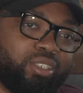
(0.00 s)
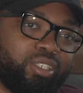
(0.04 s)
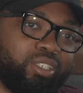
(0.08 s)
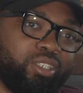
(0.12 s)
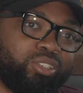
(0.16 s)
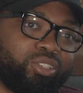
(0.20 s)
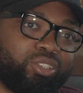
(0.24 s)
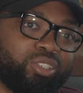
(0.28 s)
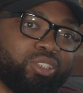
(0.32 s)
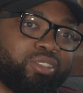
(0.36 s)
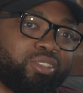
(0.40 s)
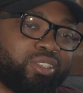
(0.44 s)
He
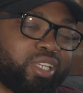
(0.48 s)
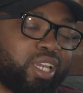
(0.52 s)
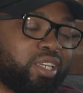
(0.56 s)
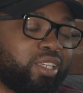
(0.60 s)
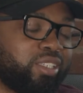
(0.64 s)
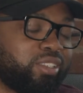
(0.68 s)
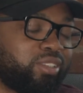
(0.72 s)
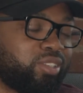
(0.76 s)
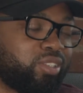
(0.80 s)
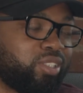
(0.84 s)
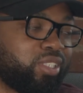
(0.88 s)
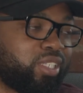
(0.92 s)
should take
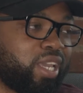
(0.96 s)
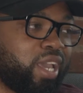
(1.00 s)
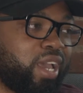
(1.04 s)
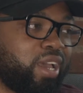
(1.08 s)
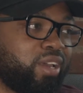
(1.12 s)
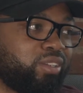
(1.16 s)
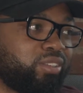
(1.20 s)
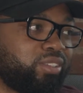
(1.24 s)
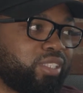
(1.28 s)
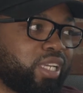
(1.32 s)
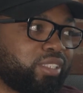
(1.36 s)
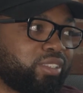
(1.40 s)
into
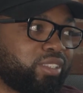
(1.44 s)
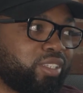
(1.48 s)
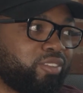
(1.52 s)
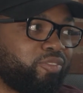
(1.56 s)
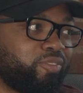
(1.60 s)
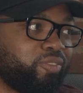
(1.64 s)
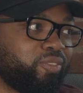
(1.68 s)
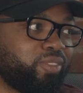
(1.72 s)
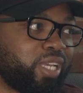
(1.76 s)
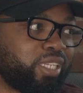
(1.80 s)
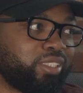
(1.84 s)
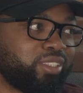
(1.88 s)
account. That's
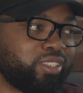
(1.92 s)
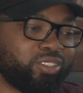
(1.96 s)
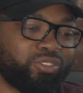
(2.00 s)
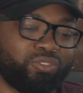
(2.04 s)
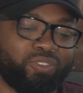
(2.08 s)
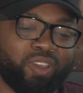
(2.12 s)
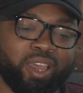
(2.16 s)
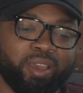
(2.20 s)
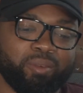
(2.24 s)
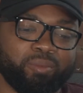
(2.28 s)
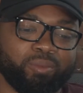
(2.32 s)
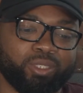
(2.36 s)
his
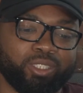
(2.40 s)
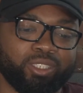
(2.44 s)
family.